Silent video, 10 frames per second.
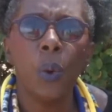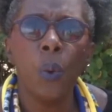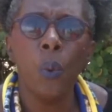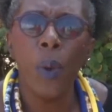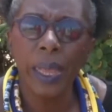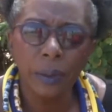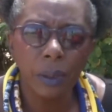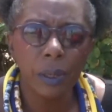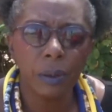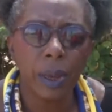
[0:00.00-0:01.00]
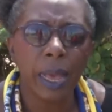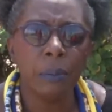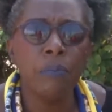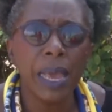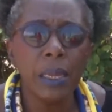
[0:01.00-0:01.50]
went there.
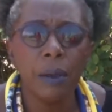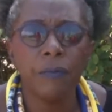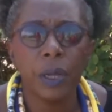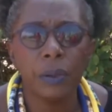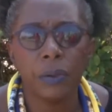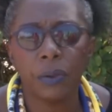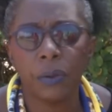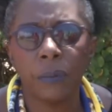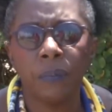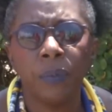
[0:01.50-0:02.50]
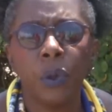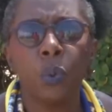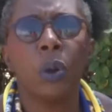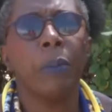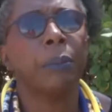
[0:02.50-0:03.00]
And many of us
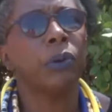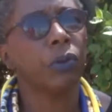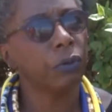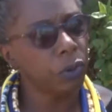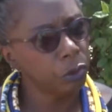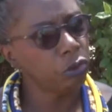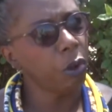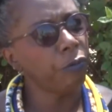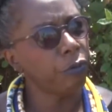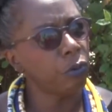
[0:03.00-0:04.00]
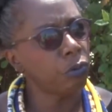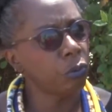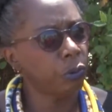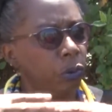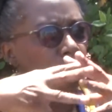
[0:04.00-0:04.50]
were members of St. John Folk
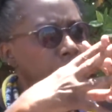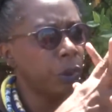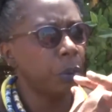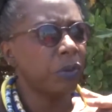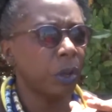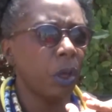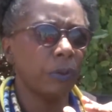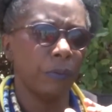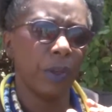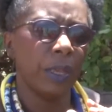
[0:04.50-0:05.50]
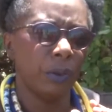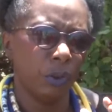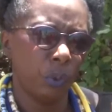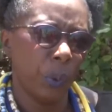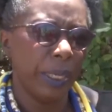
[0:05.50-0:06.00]
Group, so there was a lot of
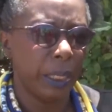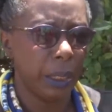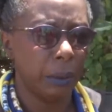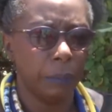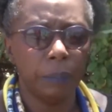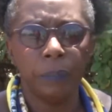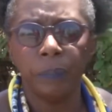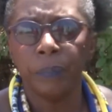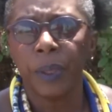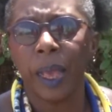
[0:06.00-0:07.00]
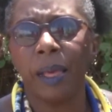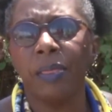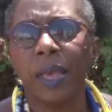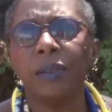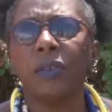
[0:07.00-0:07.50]
intertwining. And then